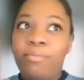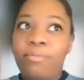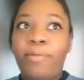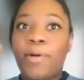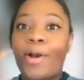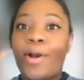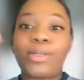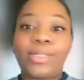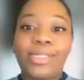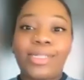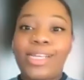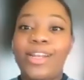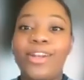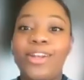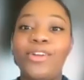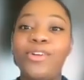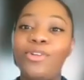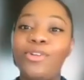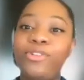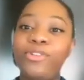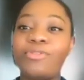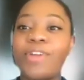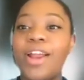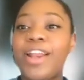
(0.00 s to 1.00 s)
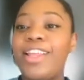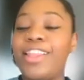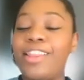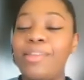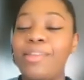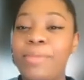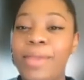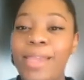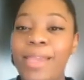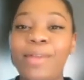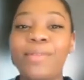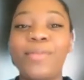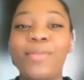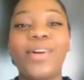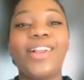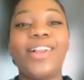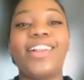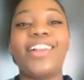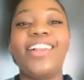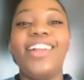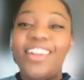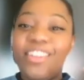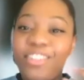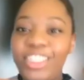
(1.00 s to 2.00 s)
person who's running the bee
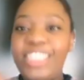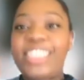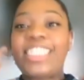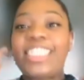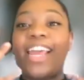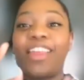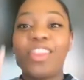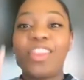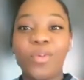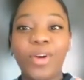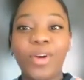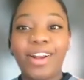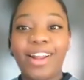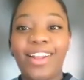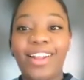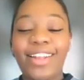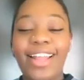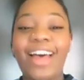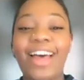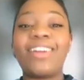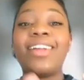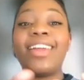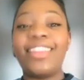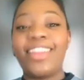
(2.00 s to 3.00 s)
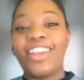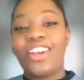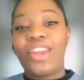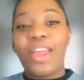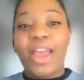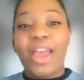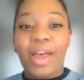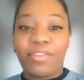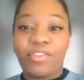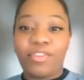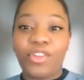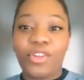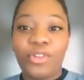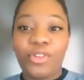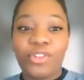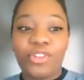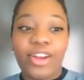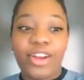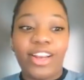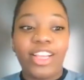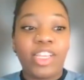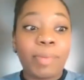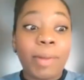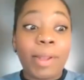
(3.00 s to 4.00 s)
will say the word out loud and then you have to
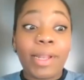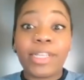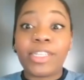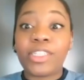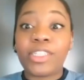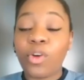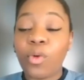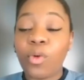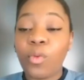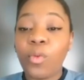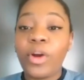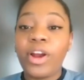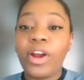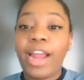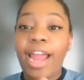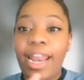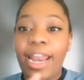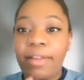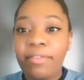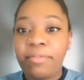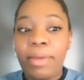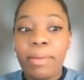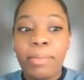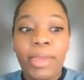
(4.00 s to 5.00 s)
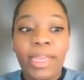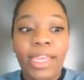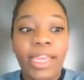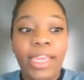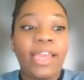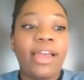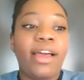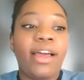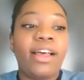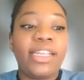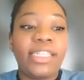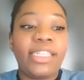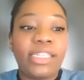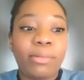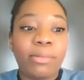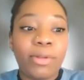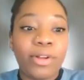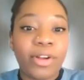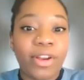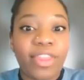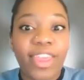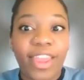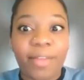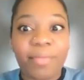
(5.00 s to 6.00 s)
try to spell it. So, we're kind of mimicking a
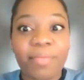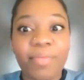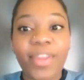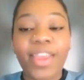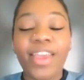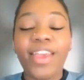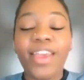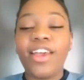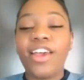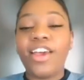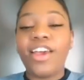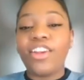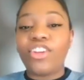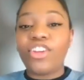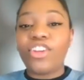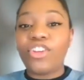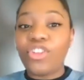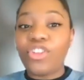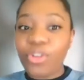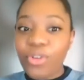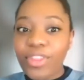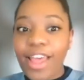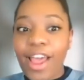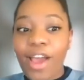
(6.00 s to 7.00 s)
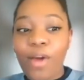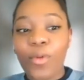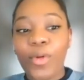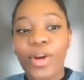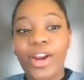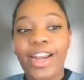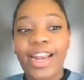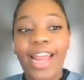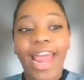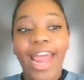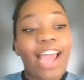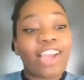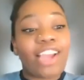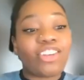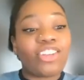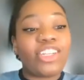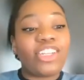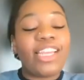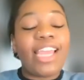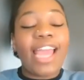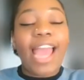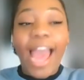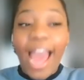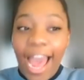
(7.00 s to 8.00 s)
similar thing. To do that, we're going to
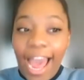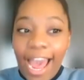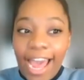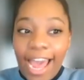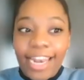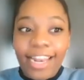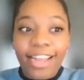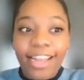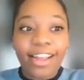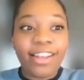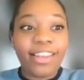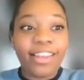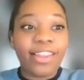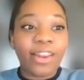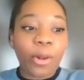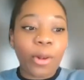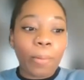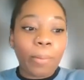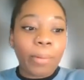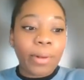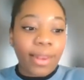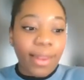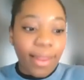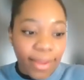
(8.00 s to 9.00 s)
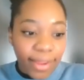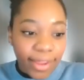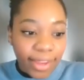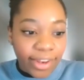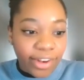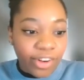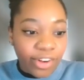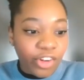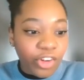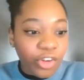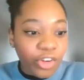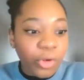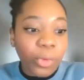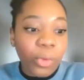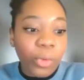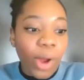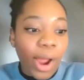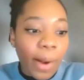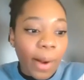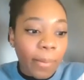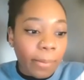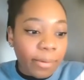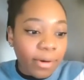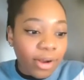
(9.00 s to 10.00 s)
actually add a little plugin to
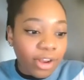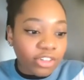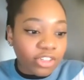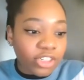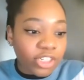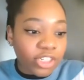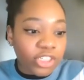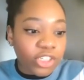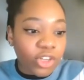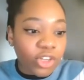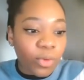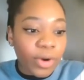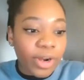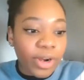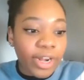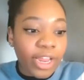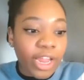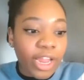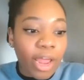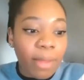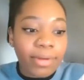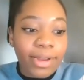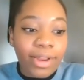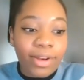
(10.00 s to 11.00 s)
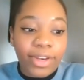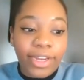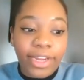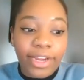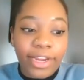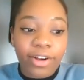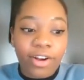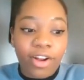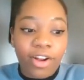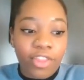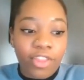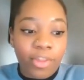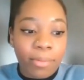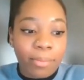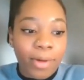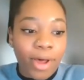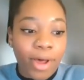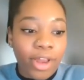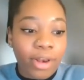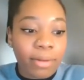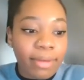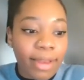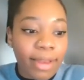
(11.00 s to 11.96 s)
our project. So, we're going to come down here on the bottom